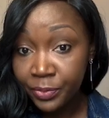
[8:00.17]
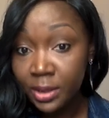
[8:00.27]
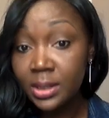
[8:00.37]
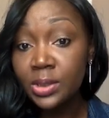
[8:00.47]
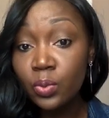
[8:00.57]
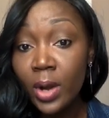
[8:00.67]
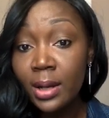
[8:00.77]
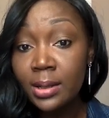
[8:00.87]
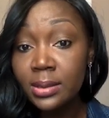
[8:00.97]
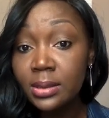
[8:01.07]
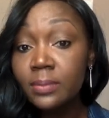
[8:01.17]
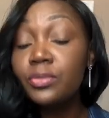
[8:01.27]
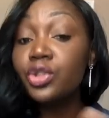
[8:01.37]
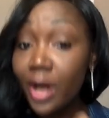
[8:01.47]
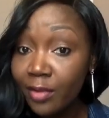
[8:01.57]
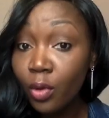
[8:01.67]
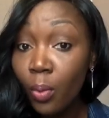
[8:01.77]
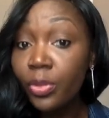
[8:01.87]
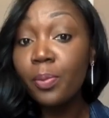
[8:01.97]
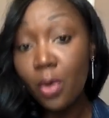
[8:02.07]
as well as drive
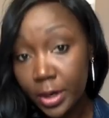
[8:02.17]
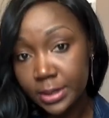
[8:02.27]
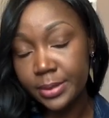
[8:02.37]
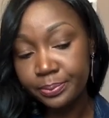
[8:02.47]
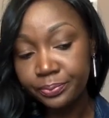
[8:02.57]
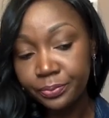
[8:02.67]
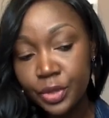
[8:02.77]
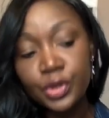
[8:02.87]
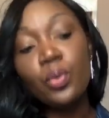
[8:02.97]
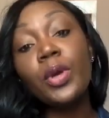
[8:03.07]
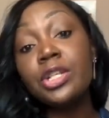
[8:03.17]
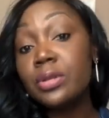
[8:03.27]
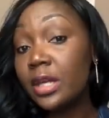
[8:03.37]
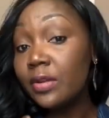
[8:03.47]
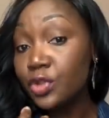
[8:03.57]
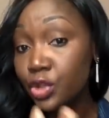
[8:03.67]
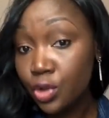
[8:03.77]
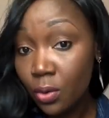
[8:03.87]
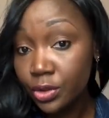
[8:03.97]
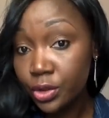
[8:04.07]
home the point. So when you give
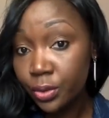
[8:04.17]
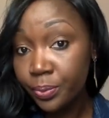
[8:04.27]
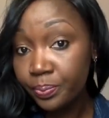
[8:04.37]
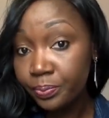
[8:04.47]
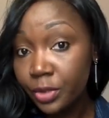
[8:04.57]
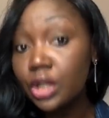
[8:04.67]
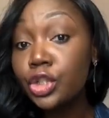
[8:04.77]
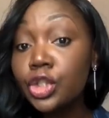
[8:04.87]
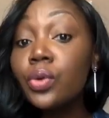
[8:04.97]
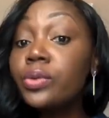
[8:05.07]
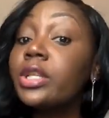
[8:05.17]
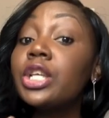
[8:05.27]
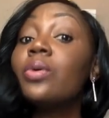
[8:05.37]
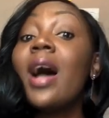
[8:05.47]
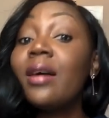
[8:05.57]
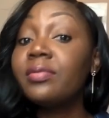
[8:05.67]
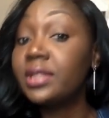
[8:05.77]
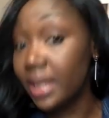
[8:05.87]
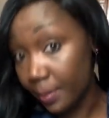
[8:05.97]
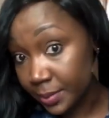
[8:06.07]
structure, it shows that you have
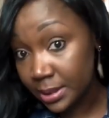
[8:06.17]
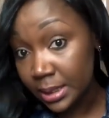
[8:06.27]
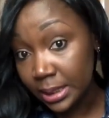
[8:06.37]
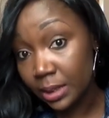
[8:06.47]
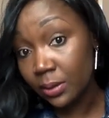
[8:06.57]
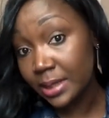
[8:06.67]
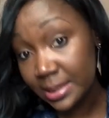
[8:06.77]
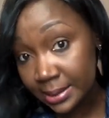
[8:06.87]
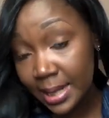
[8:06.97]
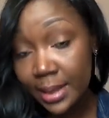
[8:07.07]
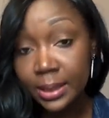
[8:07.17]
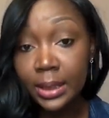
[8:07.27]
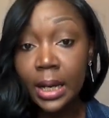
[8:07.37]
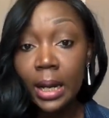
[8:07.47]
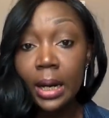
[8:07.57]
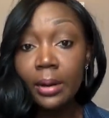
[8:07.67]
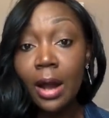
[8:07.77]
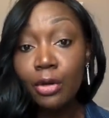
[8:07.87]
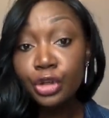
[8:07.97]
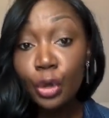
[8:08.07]
depth in understanding
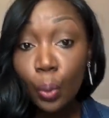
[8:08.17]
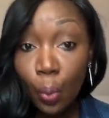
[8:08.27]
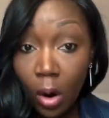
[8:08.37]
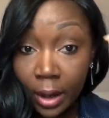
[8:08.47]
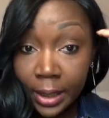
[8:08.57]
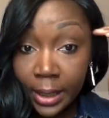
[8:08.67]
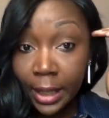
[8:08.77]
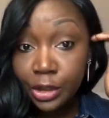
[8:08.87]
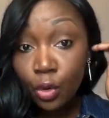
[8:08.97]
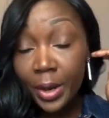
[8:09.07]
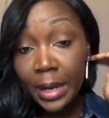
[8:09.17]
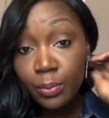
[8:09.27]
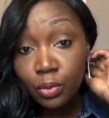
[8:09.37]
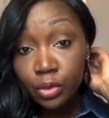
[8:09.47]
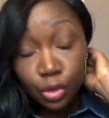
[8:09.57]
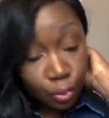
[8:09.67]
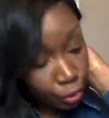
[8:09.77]
around your work, and you're able to,